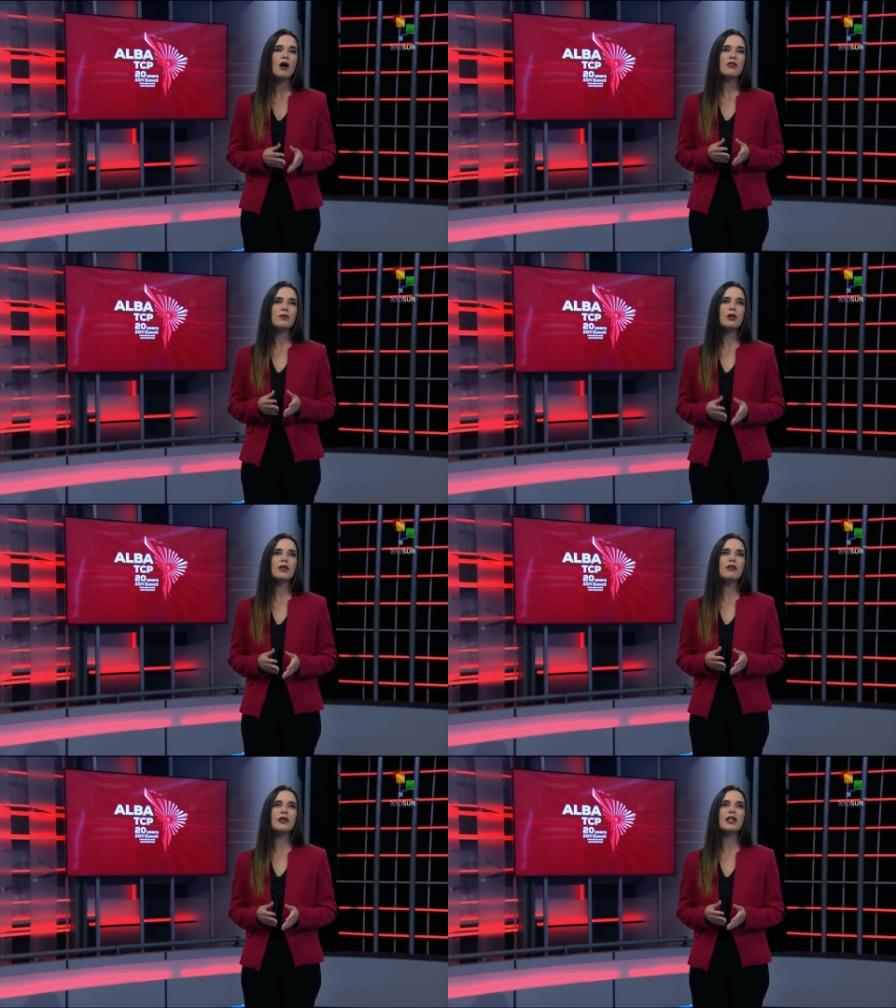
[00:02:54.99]
of the
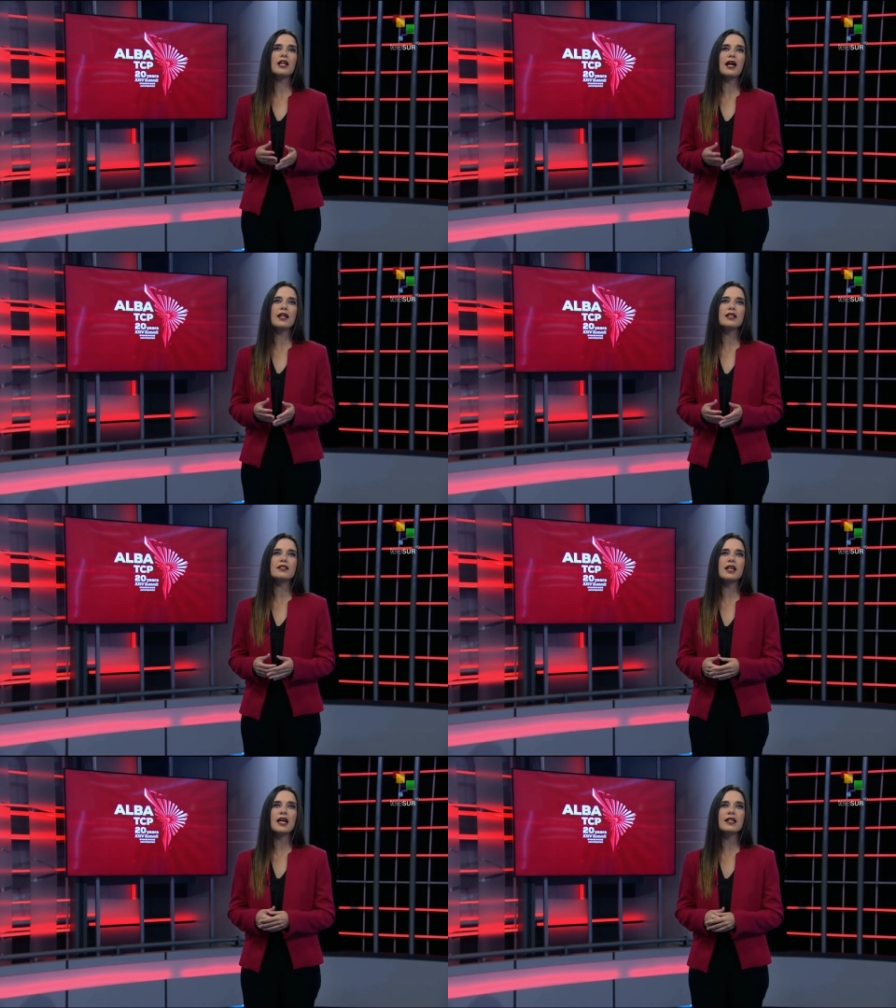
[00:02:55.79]
Bolivarian
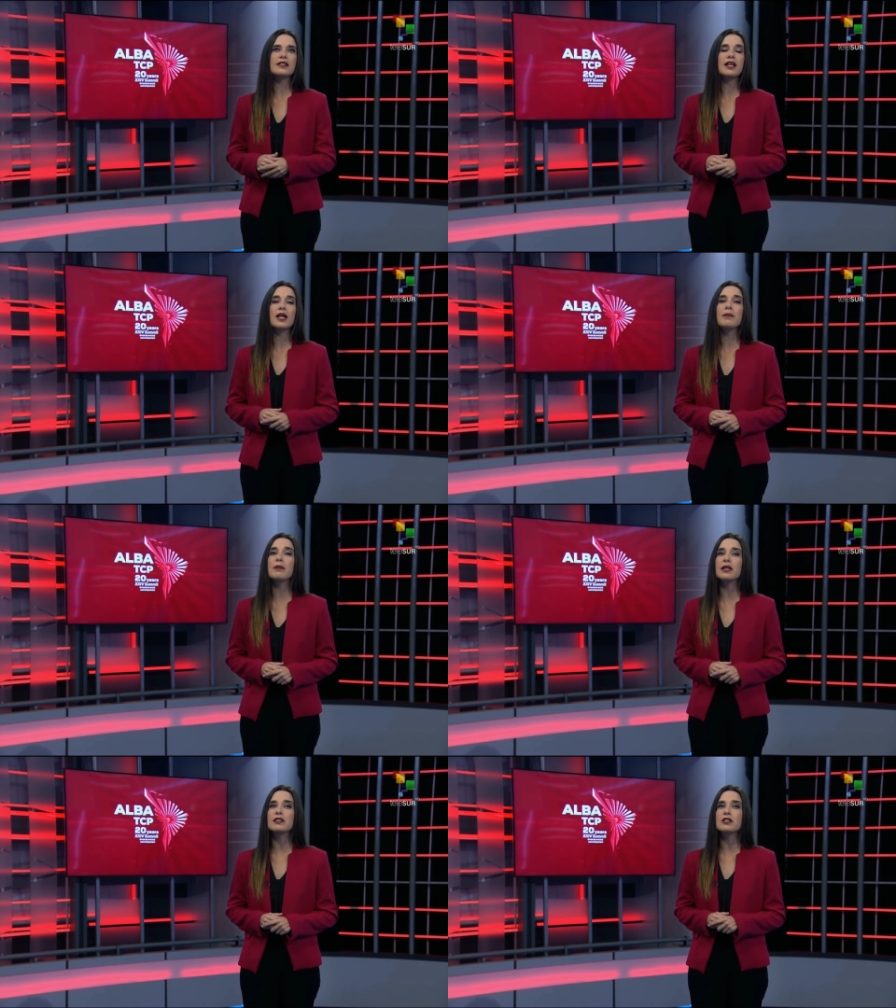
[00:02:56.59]
alliance and its
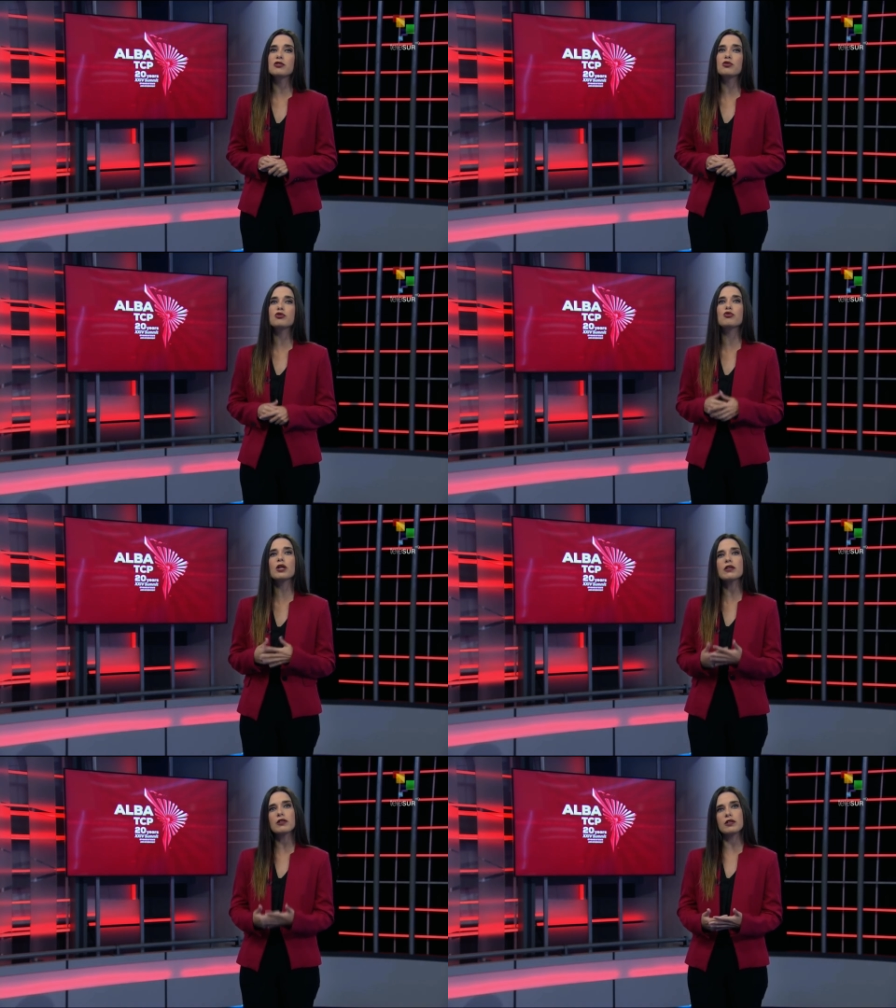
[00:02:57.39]
capabilities to
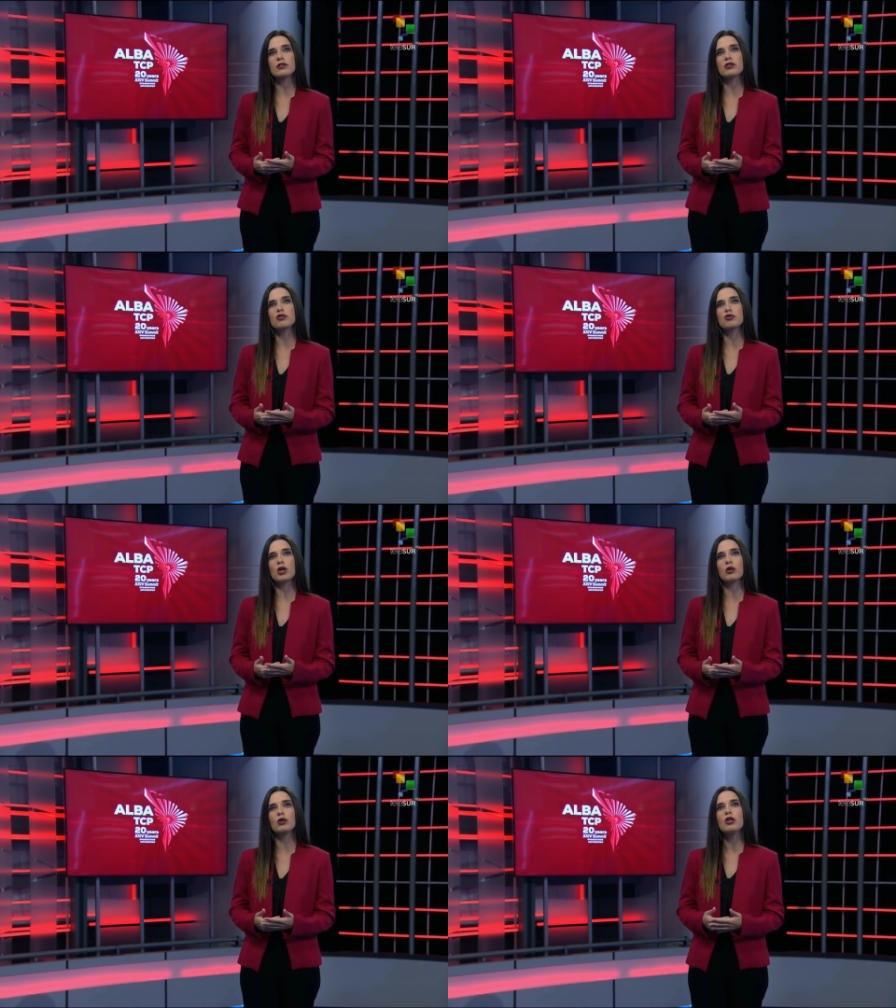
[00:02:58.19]
strengthen their
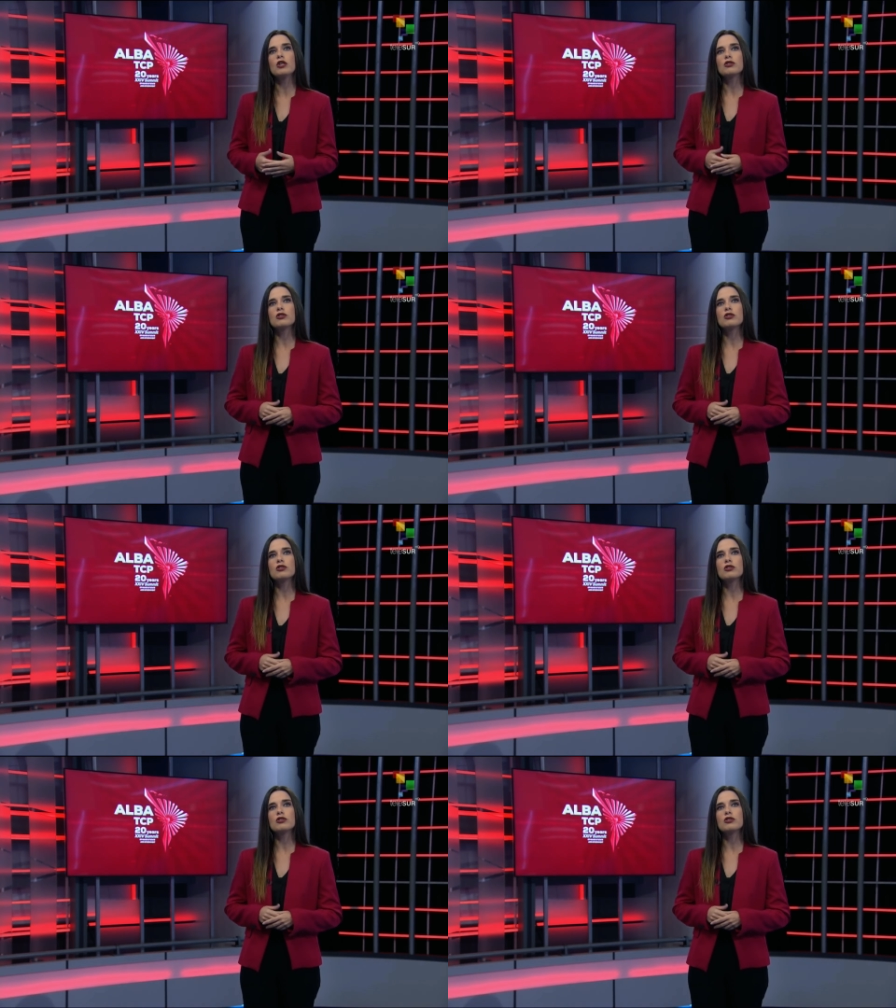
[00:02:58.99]
struggle